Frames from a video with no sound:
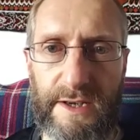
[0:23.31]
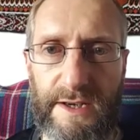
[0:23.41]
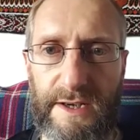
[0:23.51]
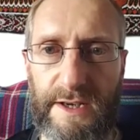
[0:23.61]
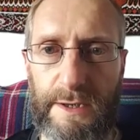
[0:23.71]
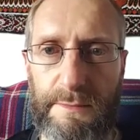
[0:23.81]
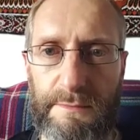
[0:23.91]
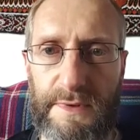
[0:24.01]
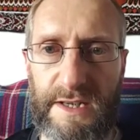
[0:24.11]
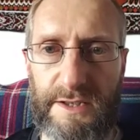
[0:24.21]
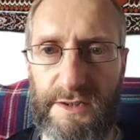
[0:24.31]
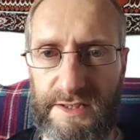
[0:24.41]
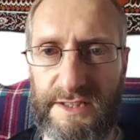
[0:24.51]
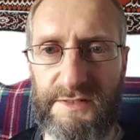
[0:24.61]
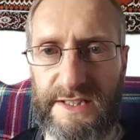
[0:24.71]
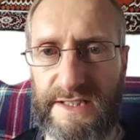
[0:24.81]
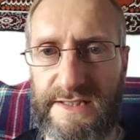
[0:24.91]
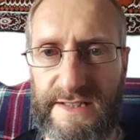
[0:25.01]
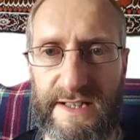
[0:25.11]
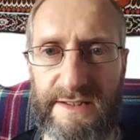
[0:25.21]
and I'll leave a link
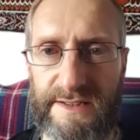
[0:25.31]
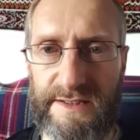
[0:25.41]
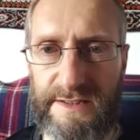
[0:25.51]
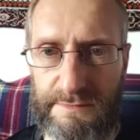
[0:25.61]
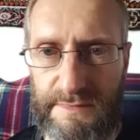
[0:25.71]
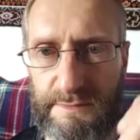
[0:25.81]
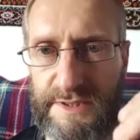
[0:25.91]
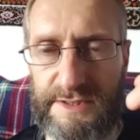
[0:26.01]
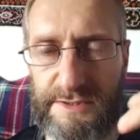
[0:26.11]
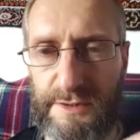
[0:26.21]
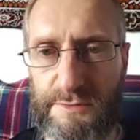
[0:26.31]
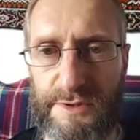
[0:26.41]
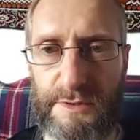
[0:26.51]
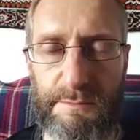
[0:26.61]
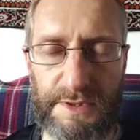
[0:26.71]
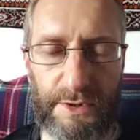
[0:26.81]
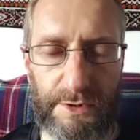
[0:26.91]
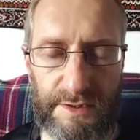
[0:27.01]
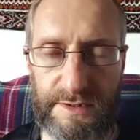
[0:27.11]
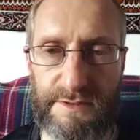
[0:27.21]
to that in the description
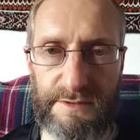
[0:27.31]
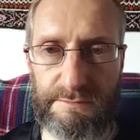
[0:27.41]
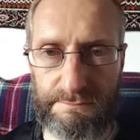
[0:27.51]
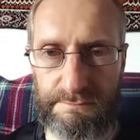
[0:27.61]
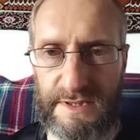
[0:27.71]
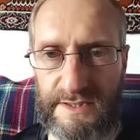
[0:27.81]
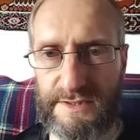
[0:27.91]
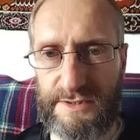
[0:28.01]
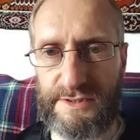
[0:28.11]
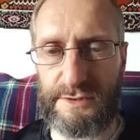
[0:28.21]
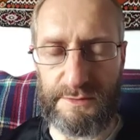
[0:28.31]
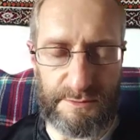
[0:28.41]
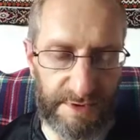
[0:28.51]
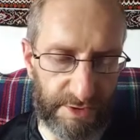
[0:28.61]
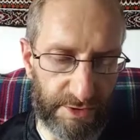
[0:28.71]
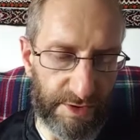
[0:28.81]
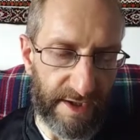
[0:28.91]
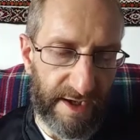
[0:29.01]
below, into the description below.